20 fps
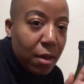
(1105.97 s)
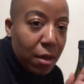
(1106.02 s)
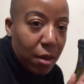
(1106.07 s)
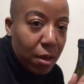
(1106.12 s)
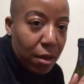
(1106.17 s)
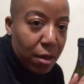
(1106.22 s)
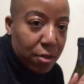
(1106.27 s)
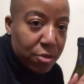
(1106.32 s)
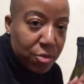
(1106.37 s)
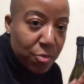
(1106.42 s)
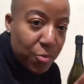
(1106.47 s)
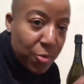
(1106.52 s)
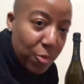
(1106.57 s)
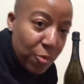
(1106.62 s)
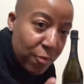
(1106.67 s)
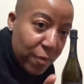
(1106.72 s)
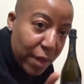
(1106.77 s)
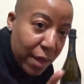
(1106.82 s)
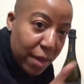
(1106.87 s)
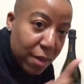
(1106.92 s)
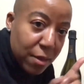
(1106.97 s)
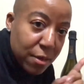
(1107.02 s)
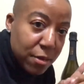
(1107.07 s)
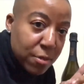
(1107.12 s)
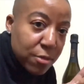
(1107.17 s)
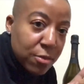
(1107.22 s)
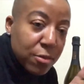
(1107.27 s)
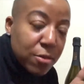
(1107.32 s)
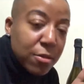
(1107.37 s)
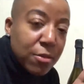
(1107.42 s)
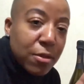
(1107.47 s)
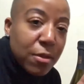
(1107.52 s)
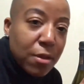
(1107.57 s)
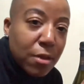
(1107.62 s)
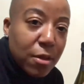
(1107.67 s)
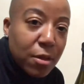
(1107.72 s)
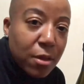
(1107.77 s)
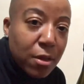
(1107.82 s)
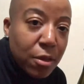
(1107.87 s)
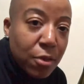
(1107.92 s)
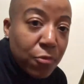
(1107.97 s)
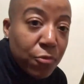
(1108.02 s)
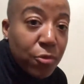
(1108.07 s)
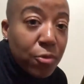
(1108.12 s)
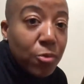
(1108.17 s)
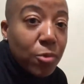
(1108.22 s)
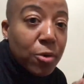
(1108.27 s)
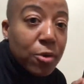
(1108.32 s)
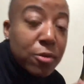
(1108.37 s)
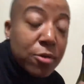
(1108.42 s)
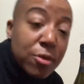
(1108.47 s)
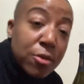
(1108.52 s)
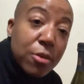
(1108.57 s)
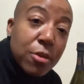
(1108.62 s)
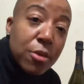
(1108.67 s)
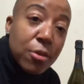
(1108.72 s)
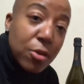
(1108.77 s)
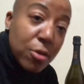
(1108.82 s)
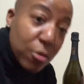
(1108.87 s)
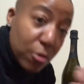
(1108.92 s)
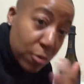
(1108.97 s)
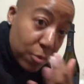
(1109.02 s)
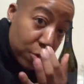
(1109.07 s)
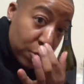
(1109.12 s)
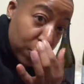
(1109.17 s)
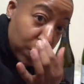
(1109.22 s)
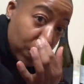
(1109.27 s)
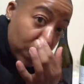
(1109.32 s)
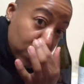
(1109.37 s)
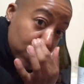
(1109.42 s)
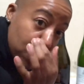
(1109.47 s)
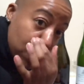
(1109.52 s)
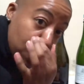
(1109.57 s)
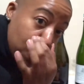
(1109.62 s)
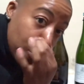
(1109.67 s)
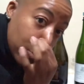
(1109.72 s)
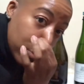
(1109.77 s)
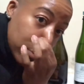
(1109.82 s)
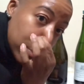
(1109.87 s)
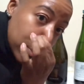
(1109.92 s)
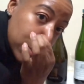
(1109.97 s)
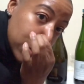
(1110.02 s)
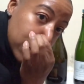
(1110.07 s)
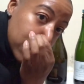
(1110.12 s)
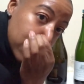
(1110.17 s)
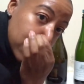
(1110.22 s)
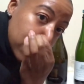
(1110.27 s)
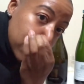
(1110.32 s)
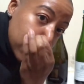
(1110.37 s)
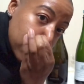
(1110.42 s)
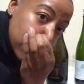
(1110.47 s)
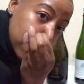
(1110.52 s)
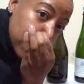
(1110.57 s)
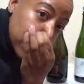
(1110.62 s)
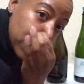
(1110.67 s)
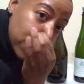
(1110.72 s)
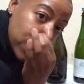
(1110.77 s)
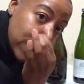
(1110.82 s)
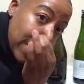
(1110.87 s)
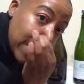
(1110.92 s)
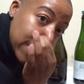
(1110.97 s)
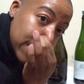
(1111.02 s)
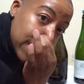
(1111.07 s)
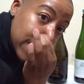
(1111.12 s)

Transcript: And to prove that is, if you were to, hold your nose and try to